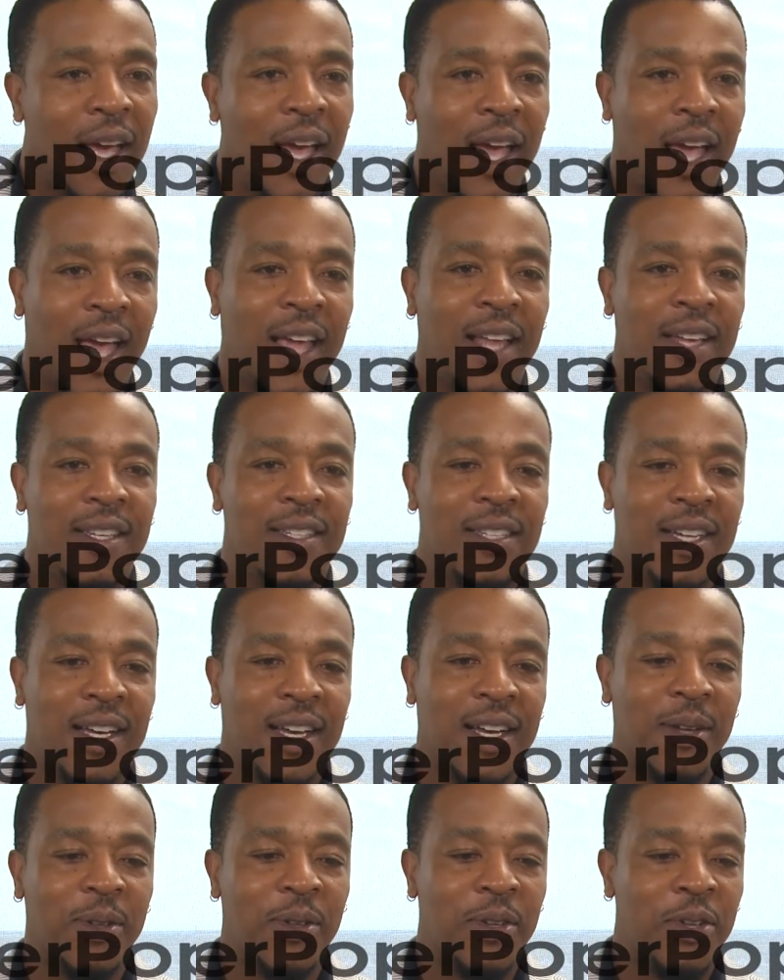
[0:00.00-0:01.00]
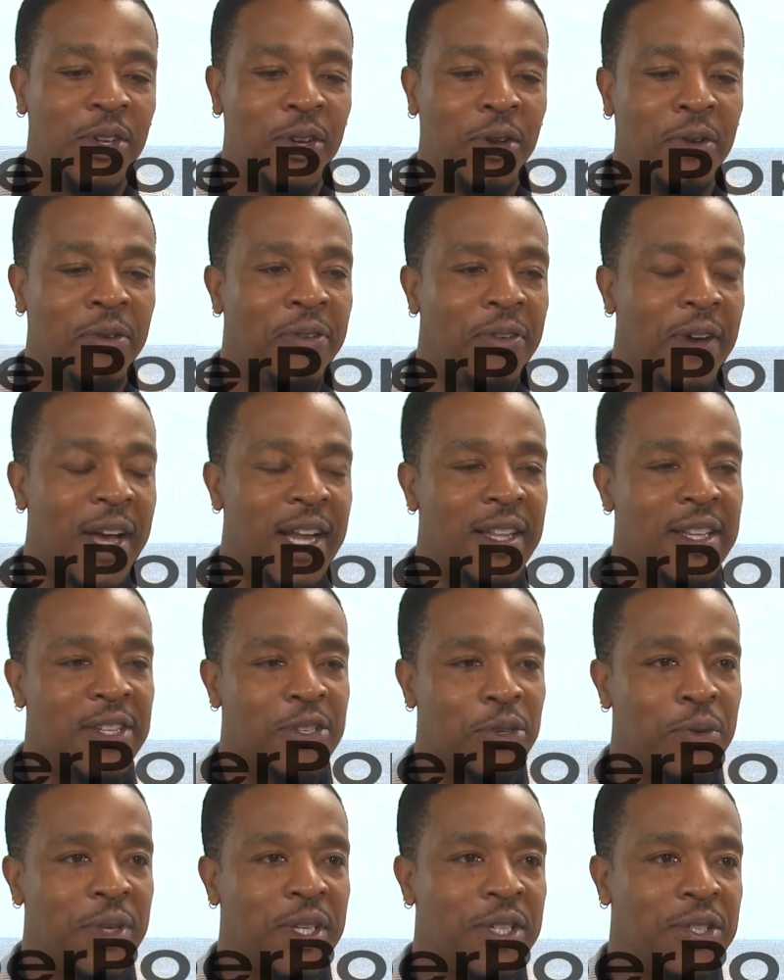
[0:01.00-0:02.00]
and uh, you know fight these
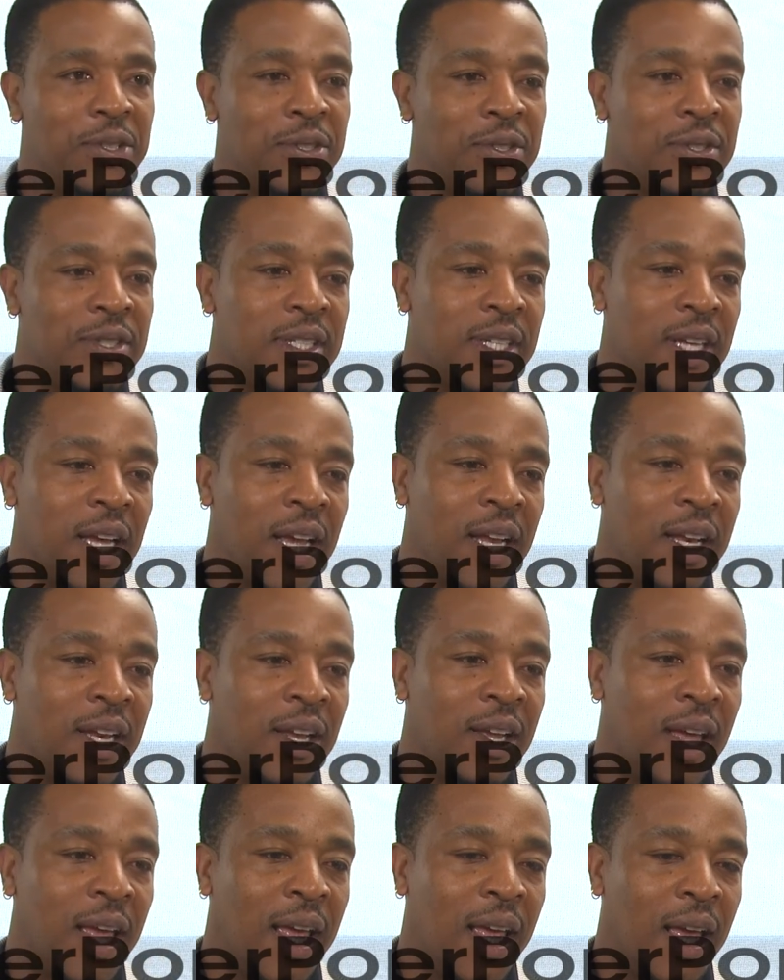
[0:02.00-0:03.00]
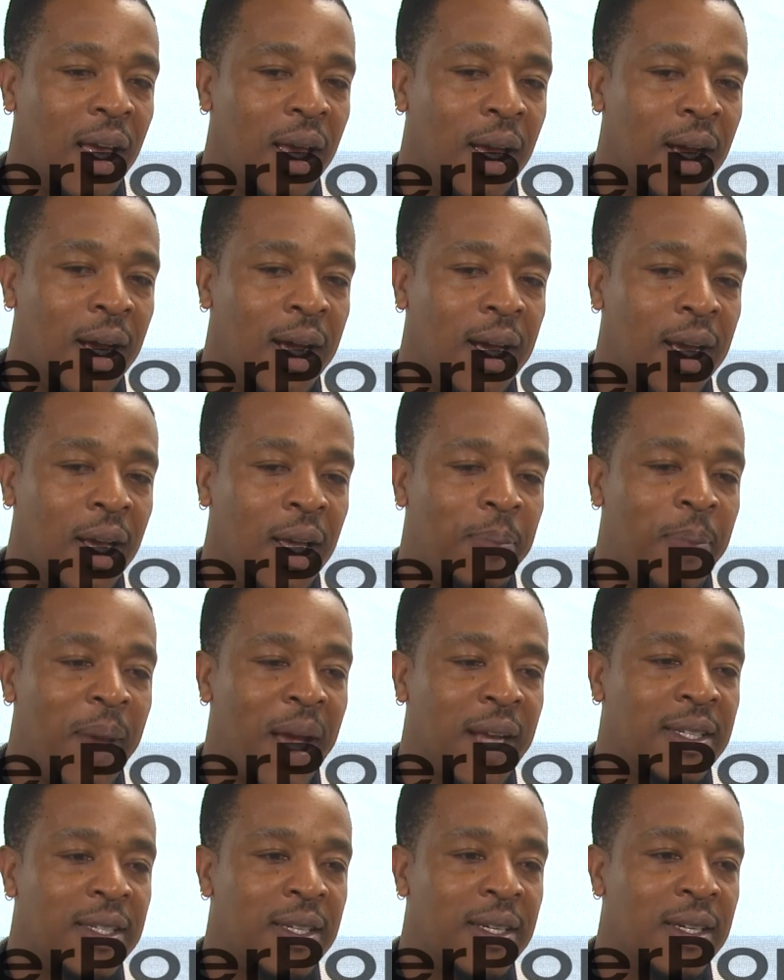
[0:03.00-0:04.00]
creatures and uh, get
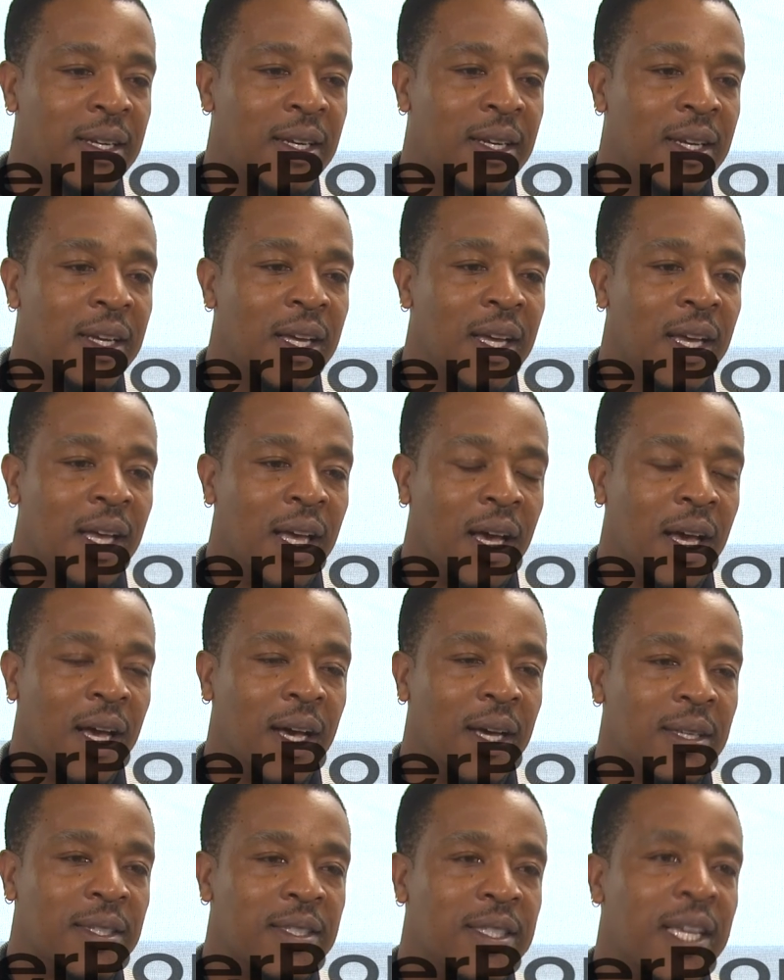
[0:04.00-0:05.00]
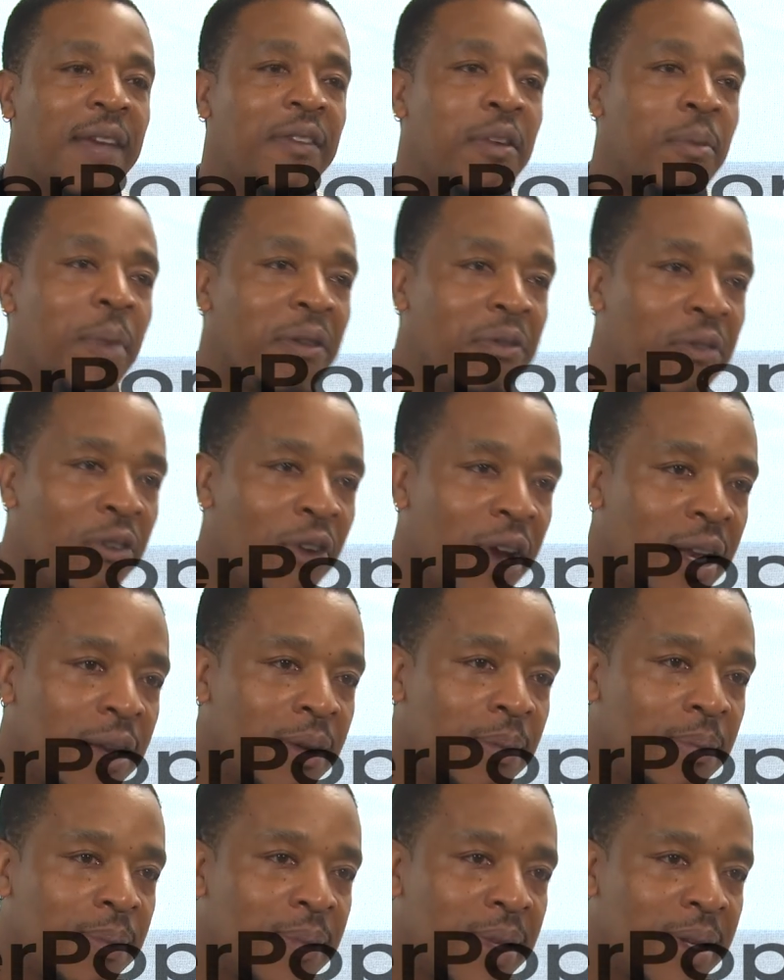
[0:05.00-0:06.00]
back to uh, saving my friend
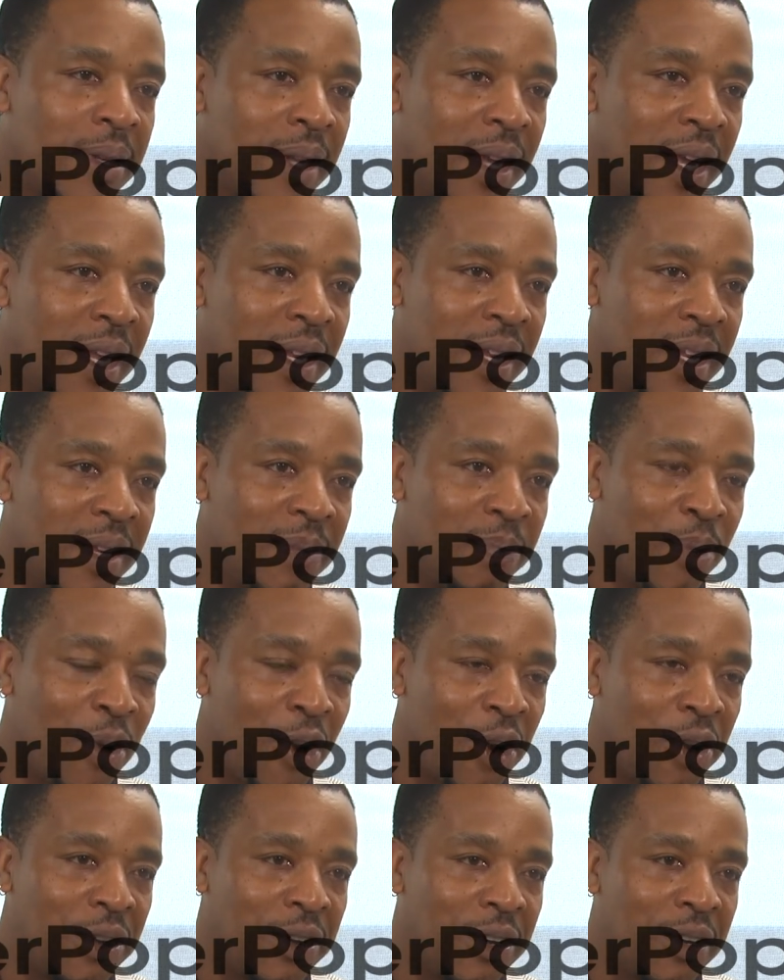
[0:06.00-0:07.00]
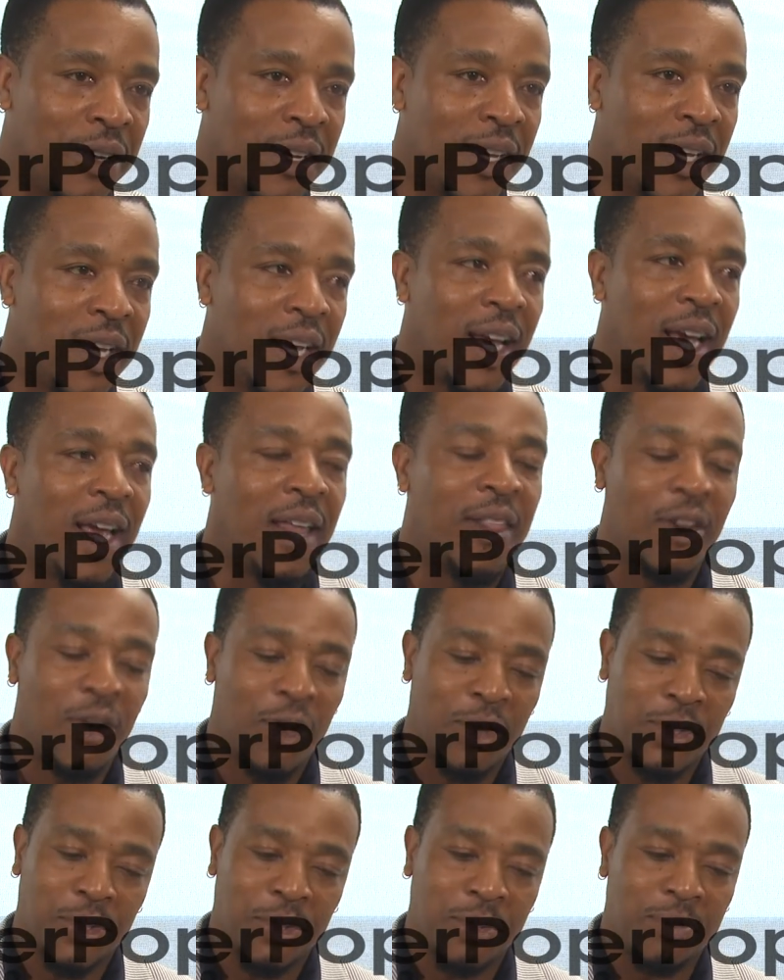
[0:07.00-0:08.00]
and, and, and, partner, and then
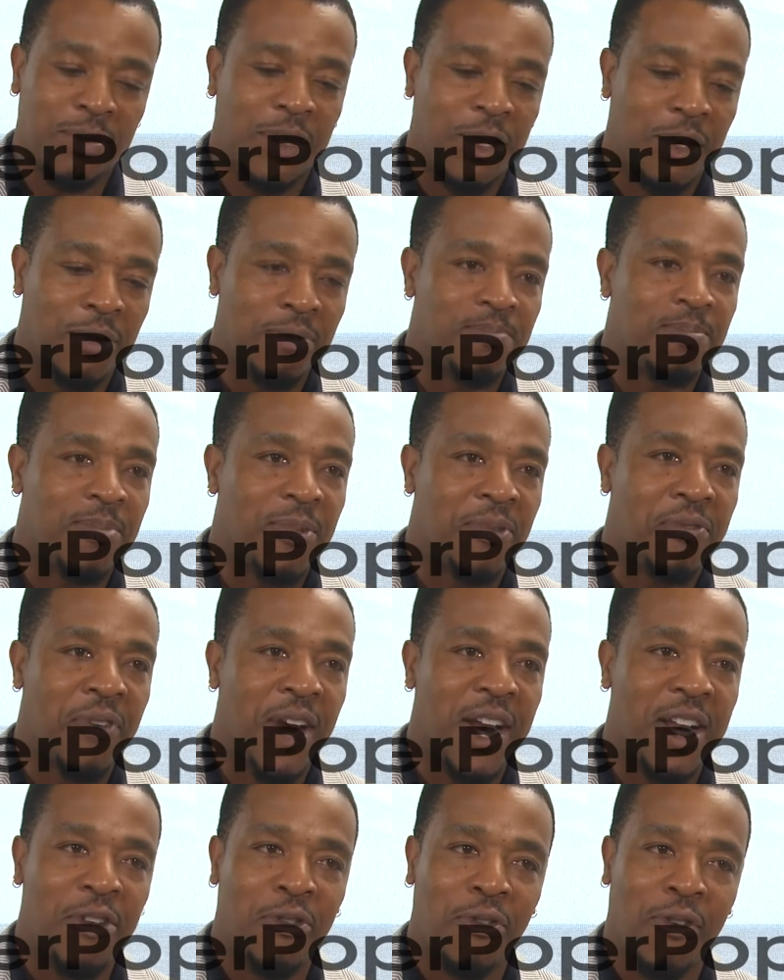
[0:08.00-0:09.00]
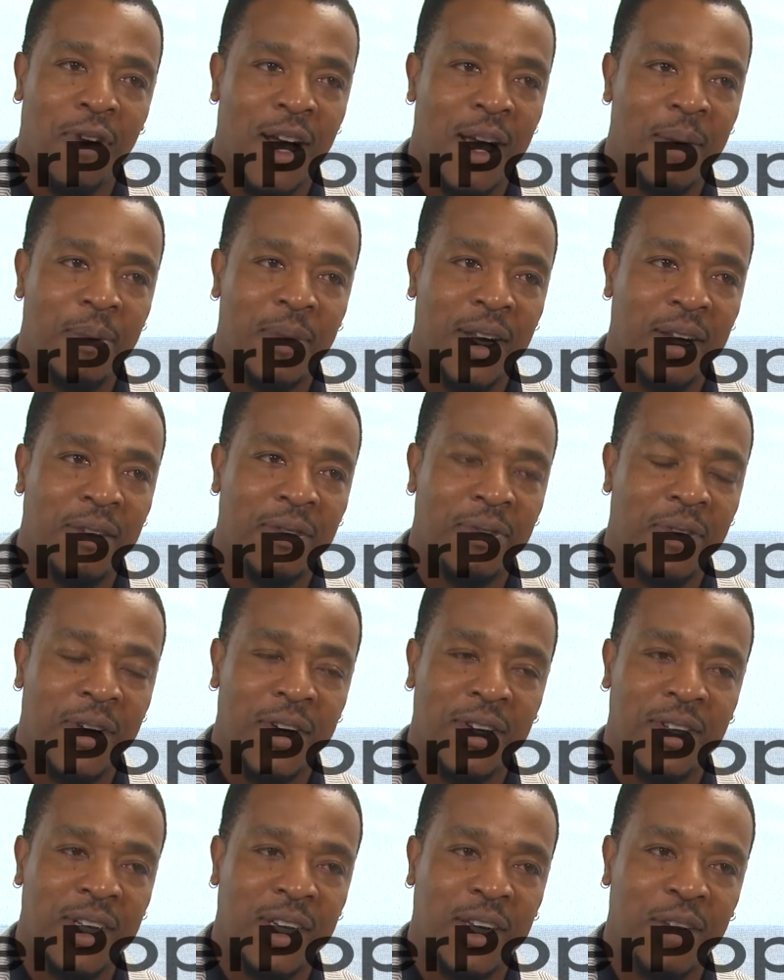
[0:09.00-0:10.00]
also you know fighting crime in that
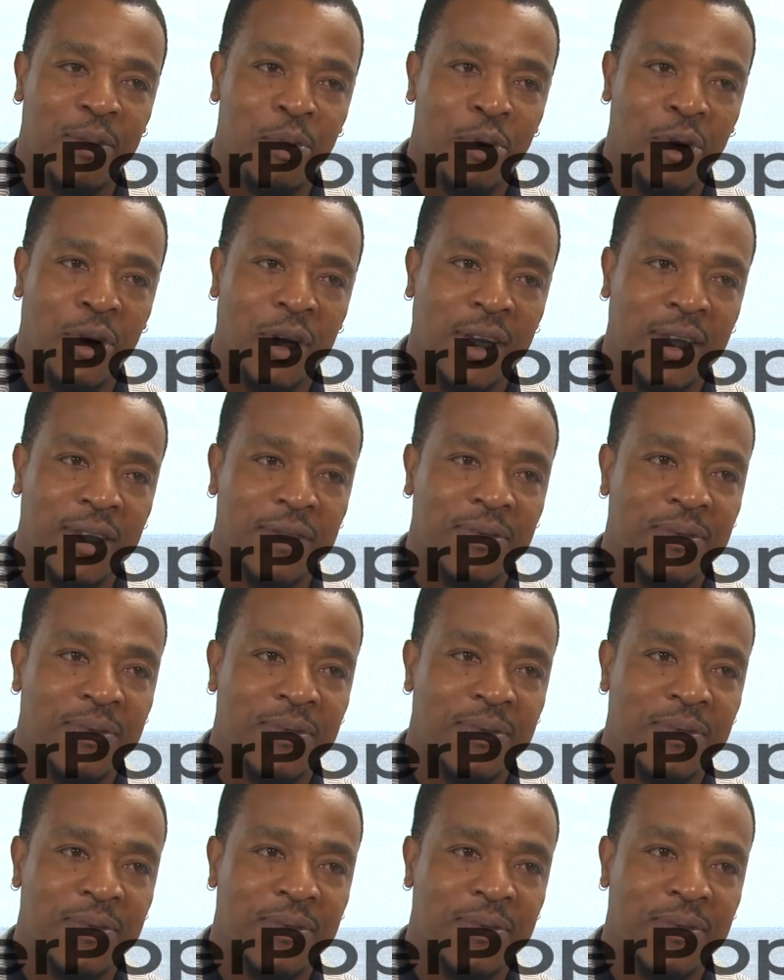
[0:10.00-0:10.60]
fair city of Portland.